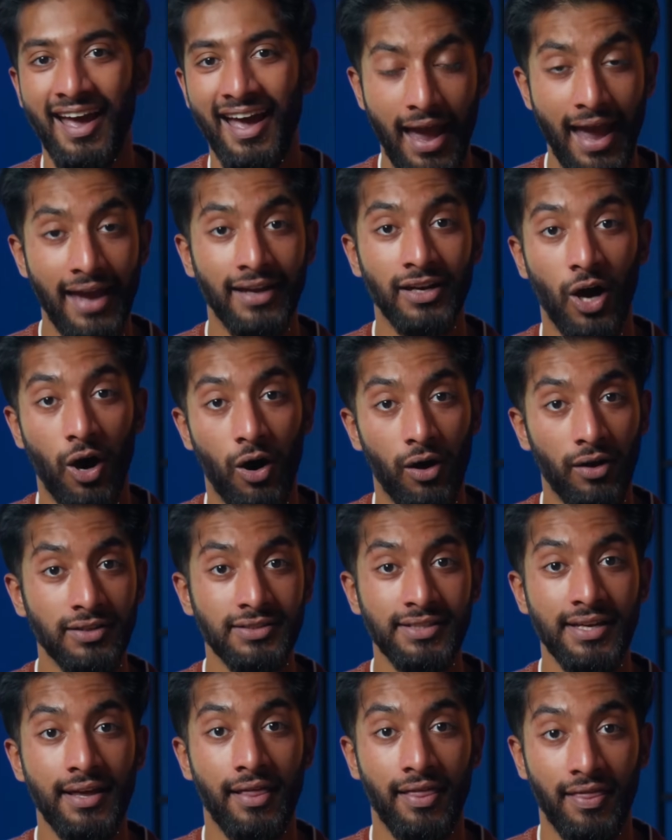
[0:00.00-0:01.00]
And
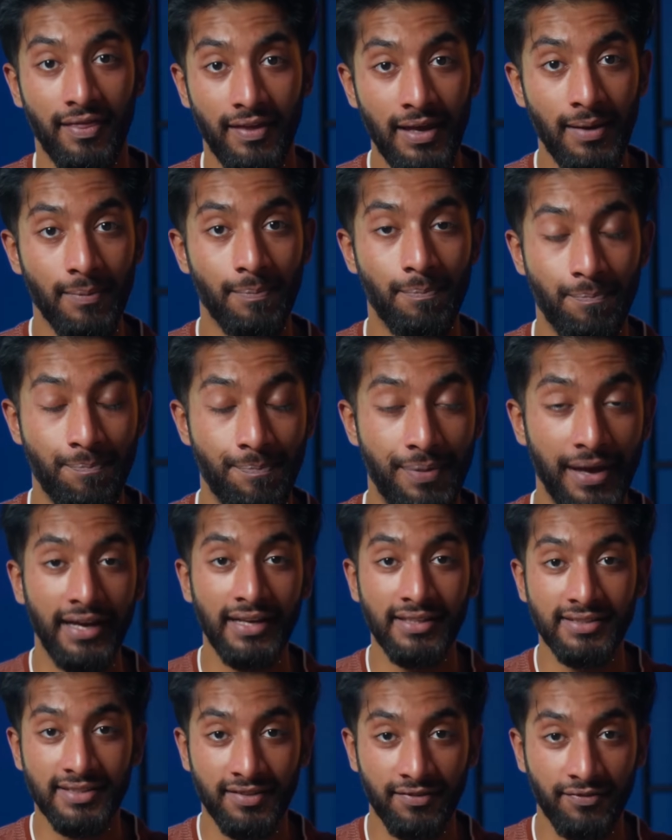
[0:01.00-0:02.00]
honestly, the
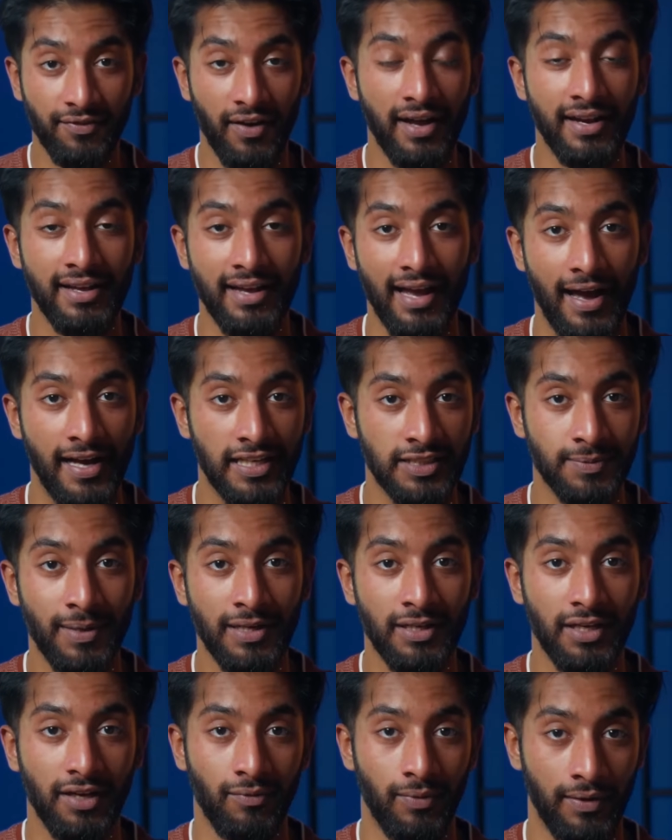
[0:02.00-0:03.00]
biggest defining
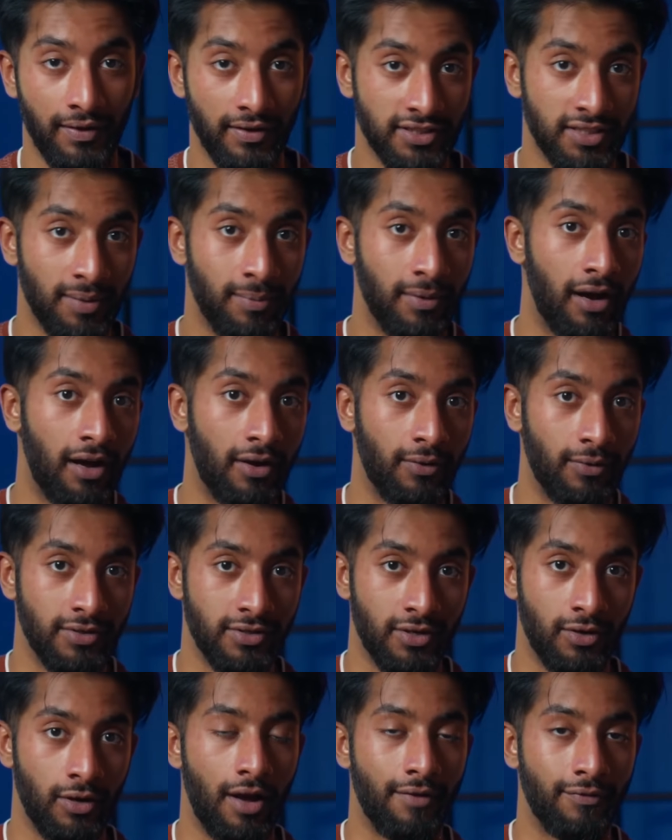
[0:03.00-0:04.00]
aspect of whether someone got a
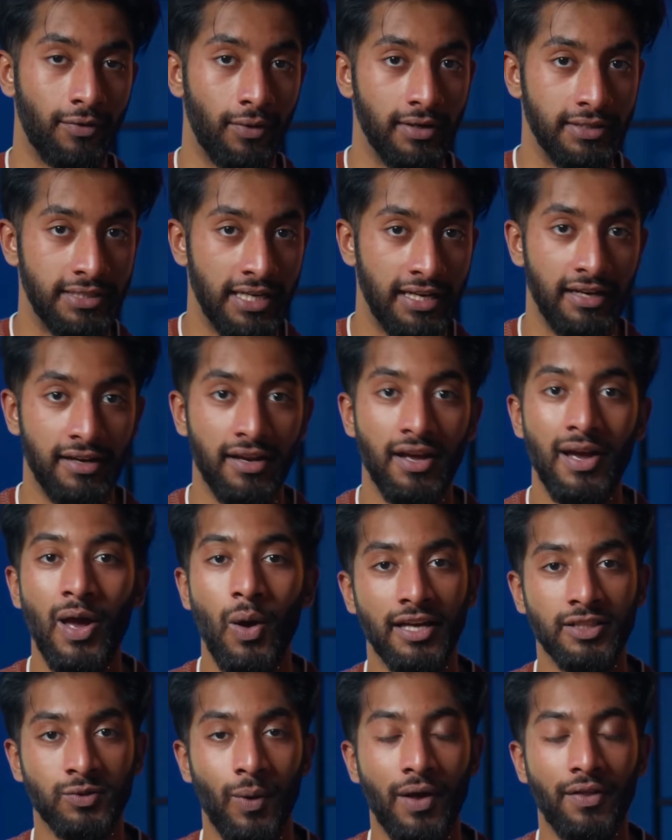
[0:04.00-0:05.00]
return offer or didn't
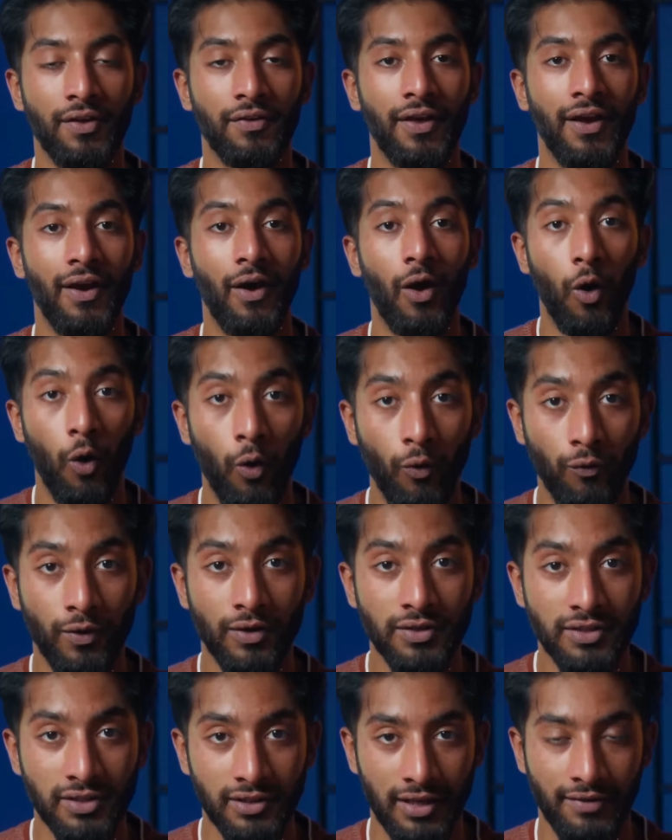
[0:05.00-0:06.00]
is whether they
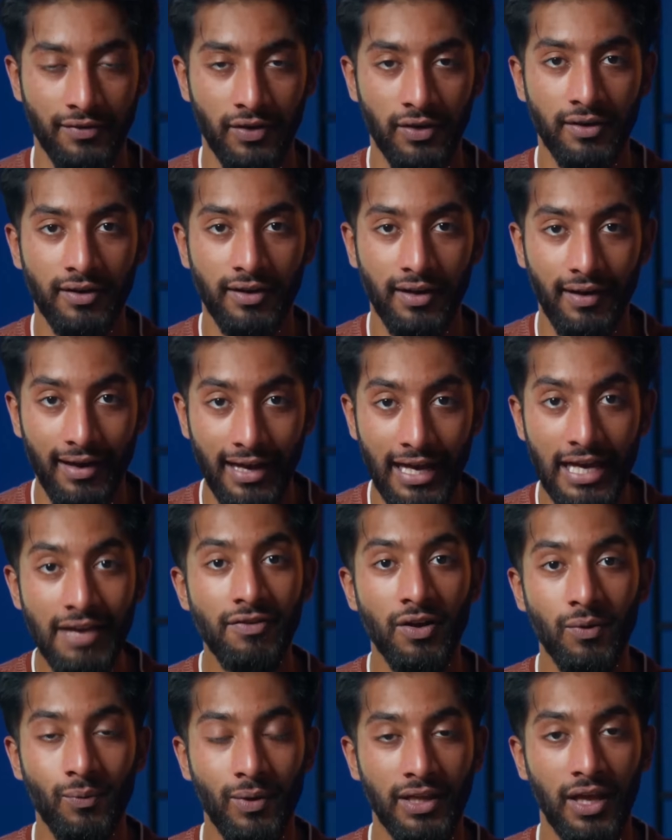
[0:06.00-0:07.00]
over-delivered
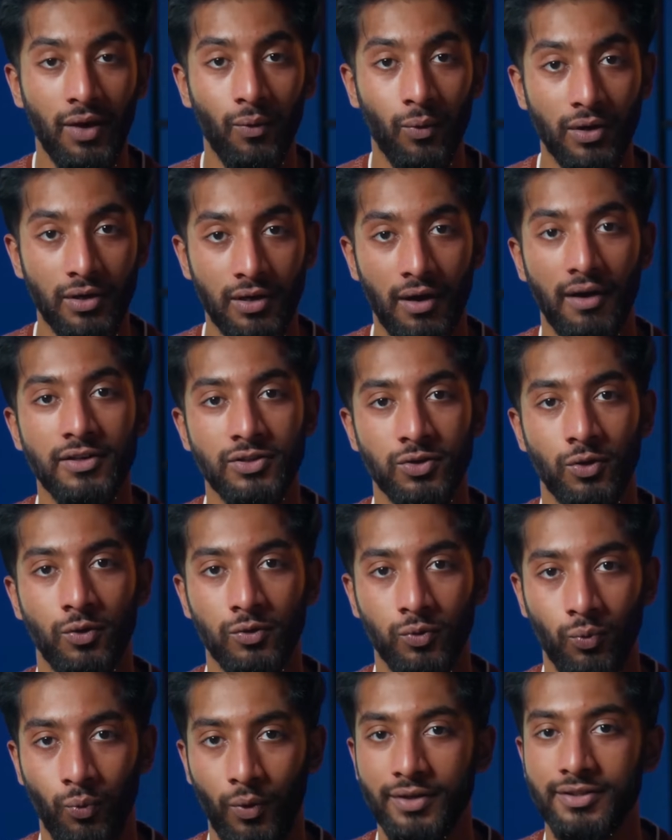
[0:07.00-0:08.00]
even when they were not
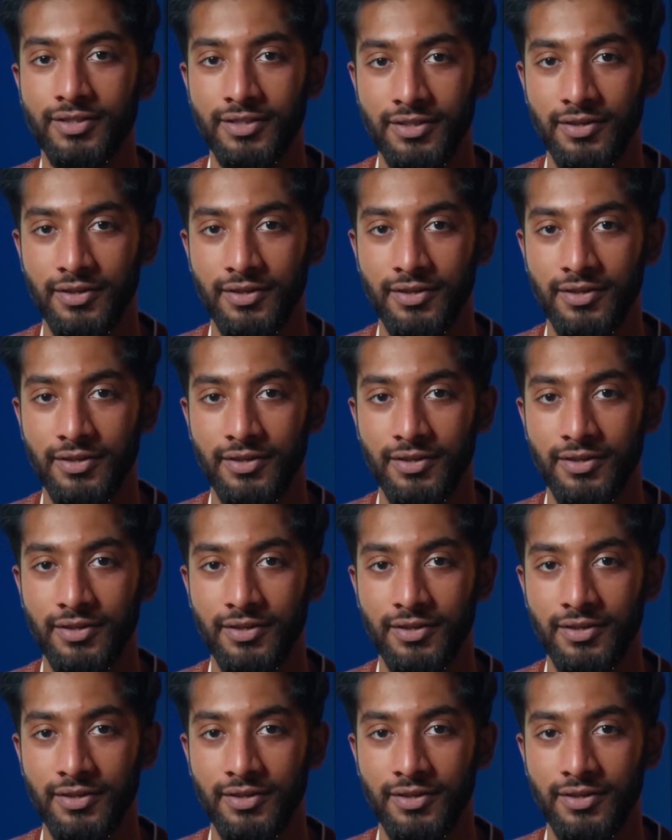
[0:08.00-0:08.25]
told what to